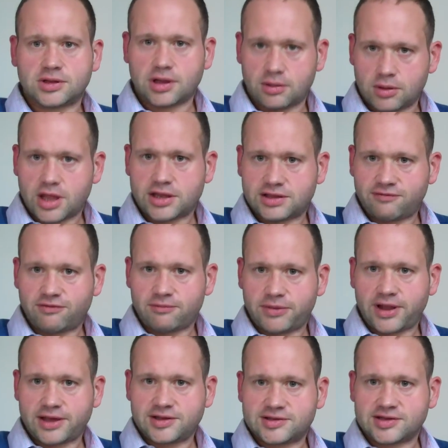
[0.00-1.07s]
Is that, were they
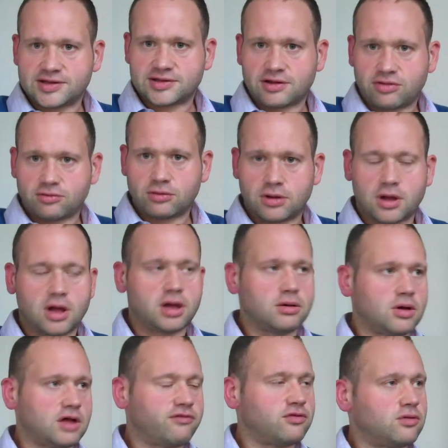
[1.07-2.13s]
different places? I yeah. thought,
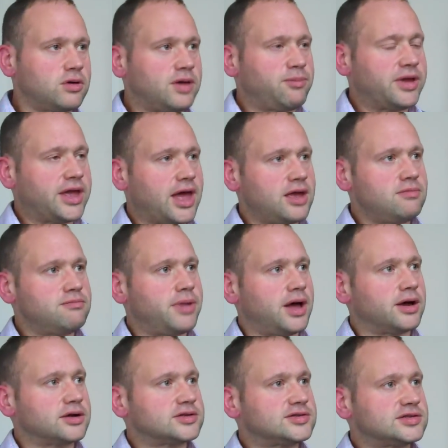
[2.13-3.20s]
oh, I thought it became
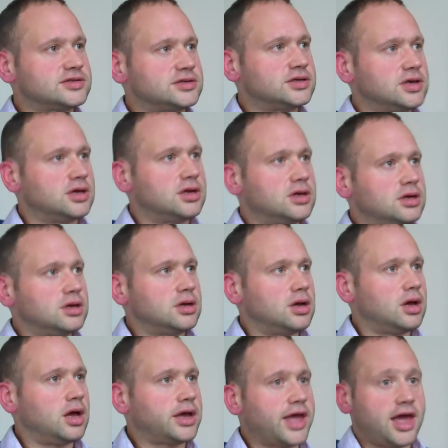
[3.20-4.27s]
Bucks.
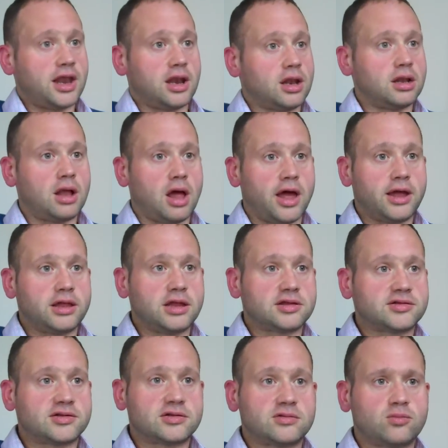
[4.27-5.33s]
Again, like
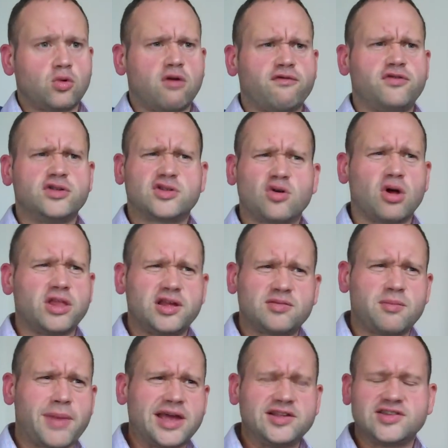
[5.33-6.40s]
this, Watford's got
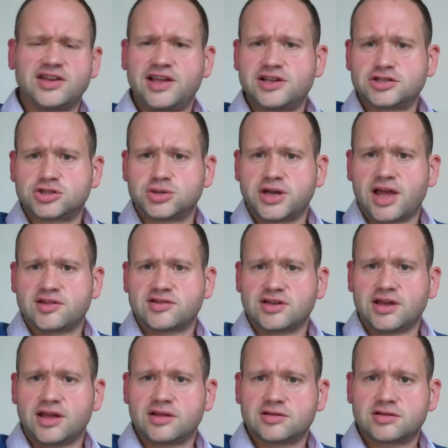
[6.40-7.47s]
this amazing history,
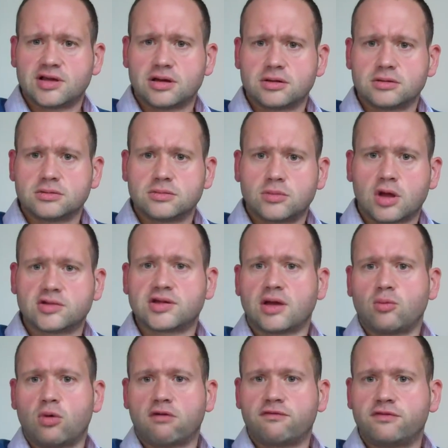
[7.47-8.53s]
hasn't it? So I'll
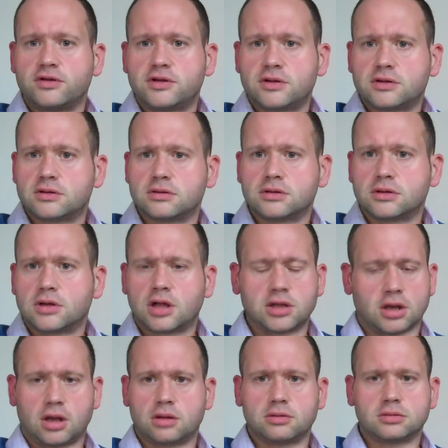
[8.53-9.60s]
say Watford. I
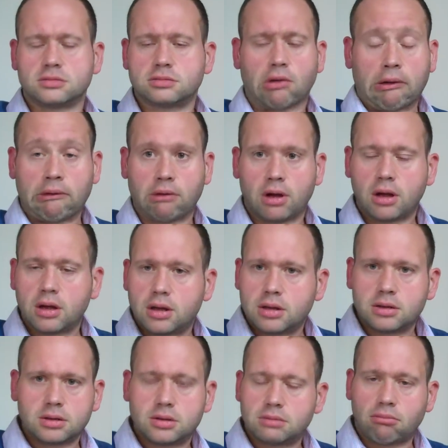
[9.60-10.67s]
don't know. And
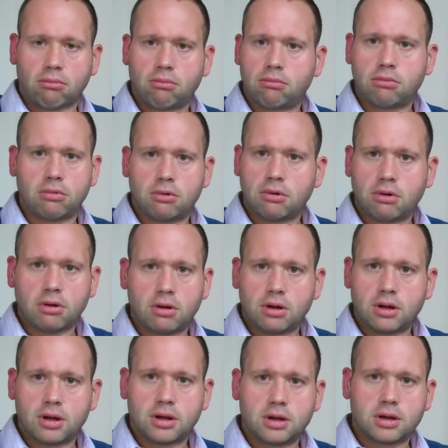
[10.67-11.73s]
lastly, Don Draper or Roger
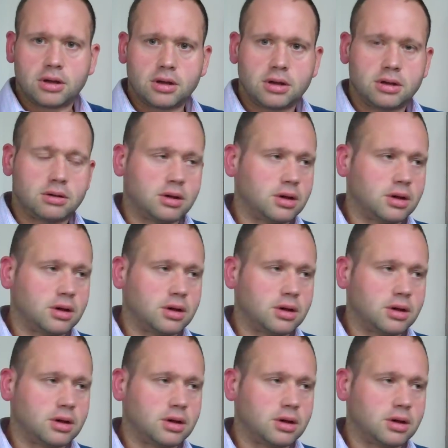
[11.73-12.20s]
Sterling?